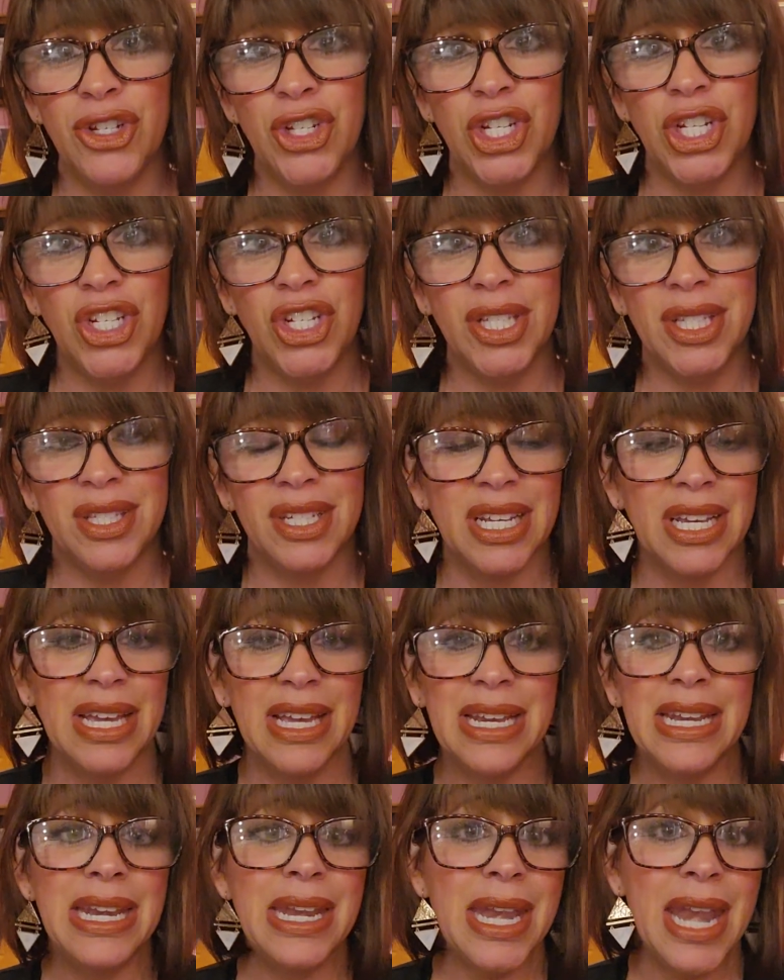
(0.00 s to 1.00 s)
She just
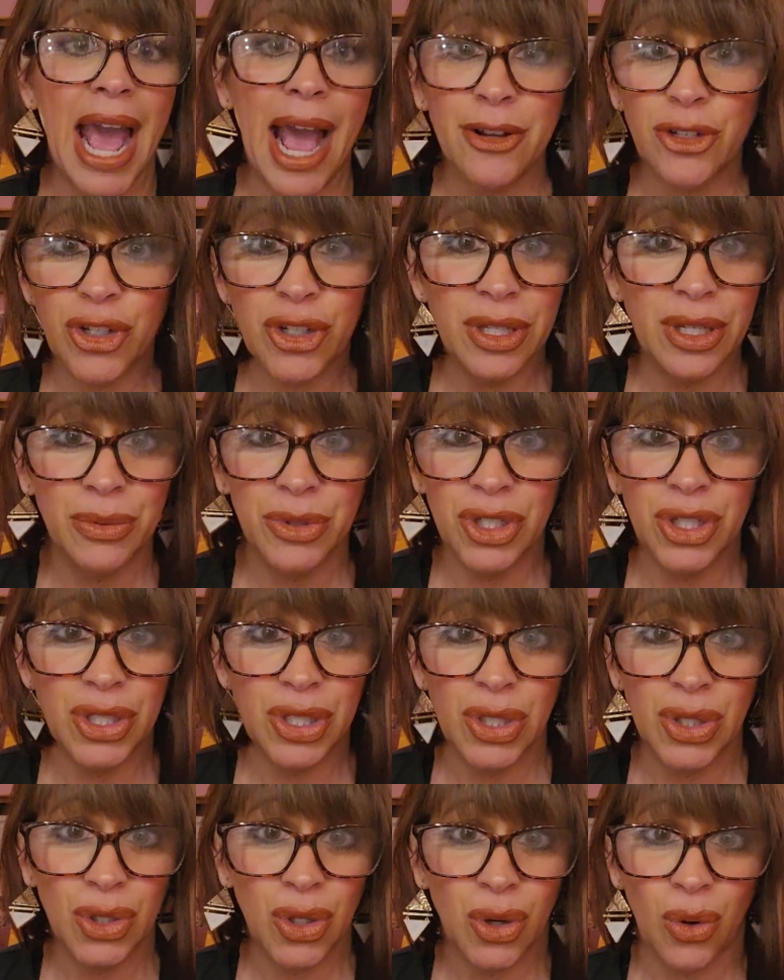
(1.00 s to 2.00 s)
naturally was
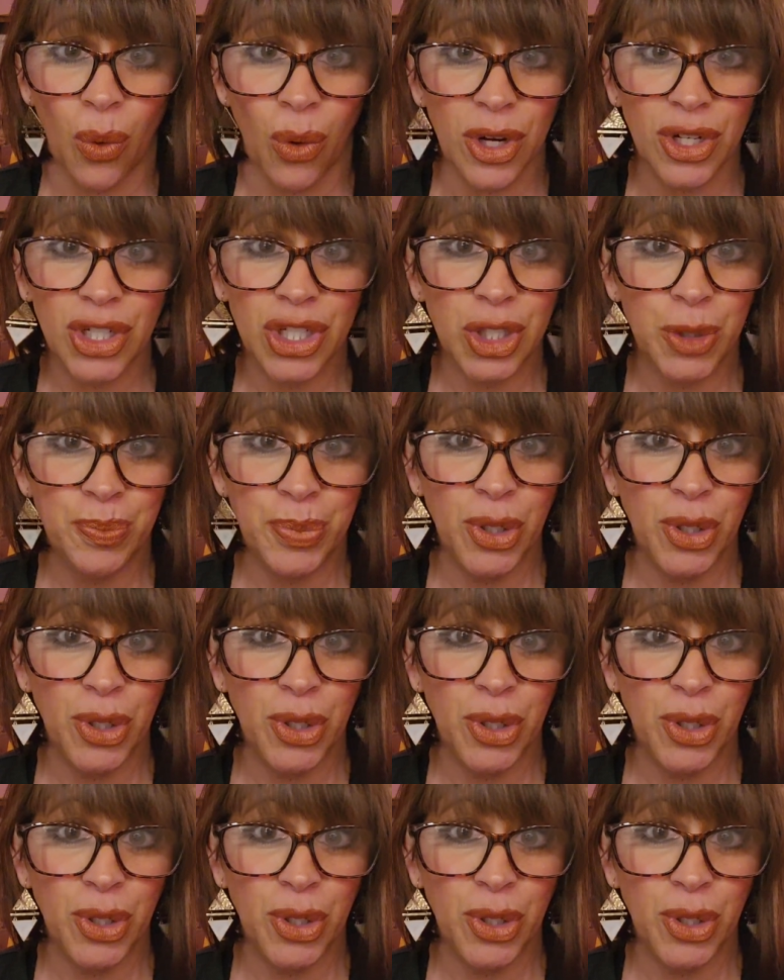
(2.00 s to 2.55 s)
just this gorgeous,